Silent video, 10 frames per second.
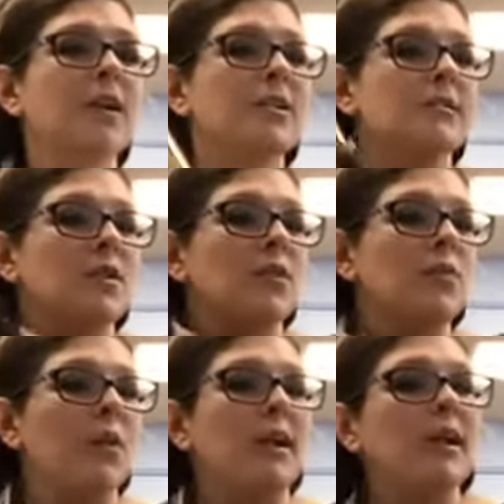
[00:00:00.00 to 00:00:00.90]
So you
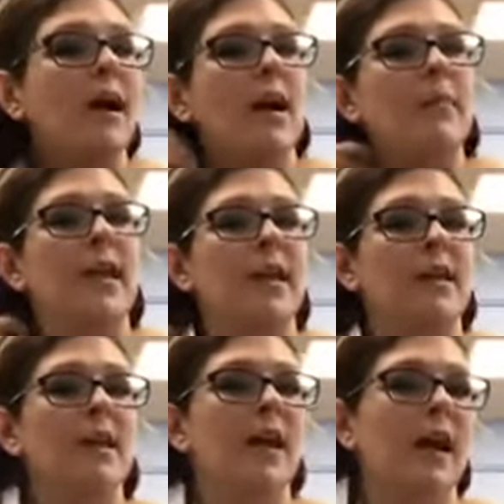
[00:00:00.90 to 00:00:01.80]
want to come
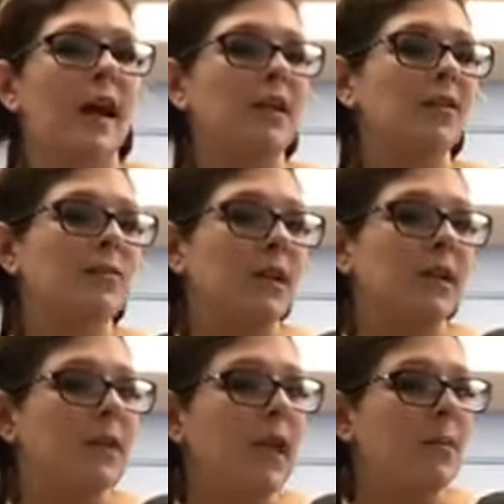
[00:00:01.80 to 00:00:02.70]
in and you want to
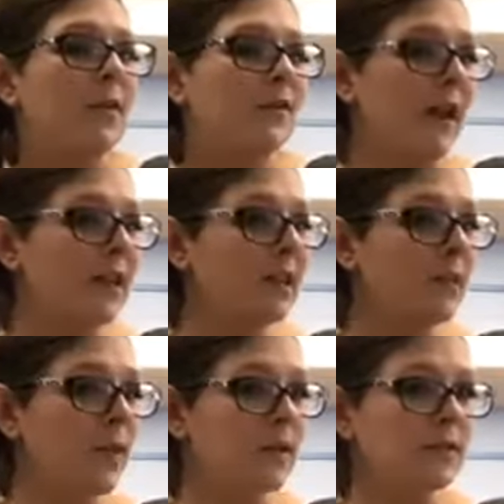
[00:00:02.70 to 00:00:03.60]
clamp it right in the
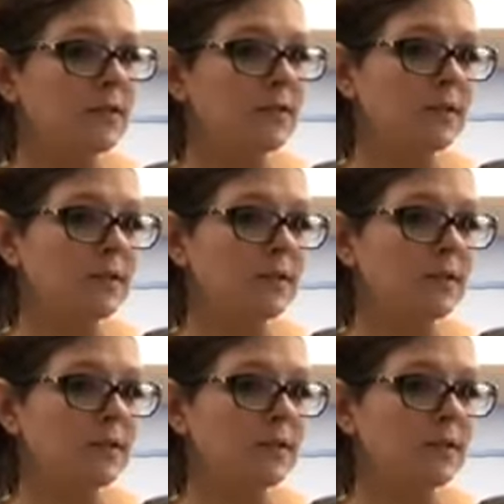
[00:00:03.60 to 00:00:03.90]
middle.